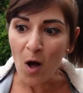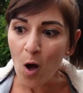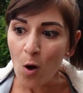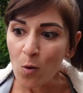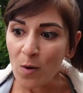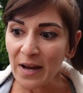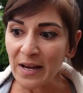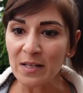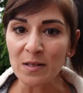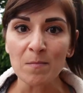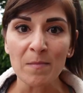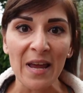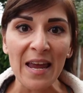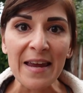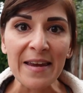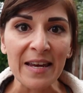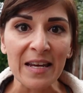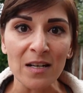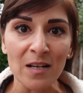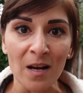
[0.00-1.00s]
always
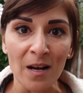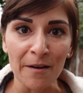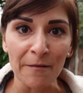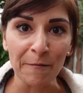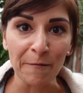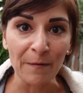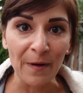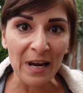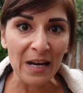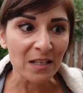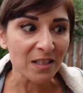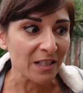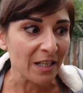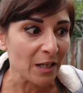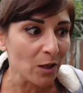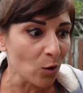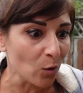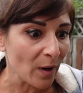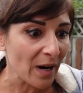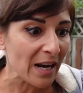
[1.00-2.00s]
making
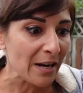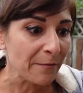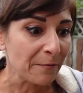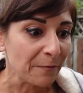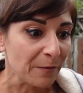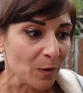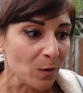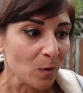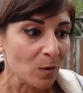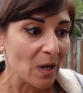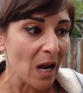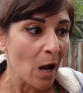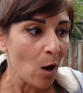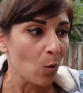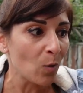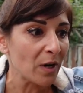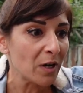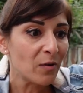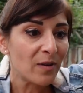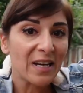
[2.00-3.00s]
fancy, great food
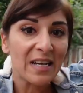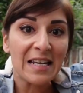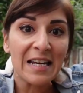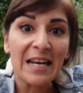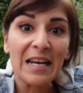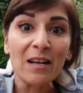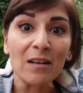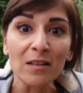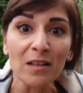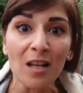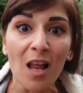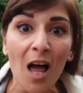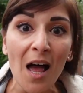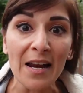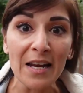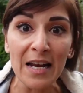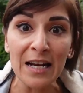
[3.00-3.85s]
where you can eat a lot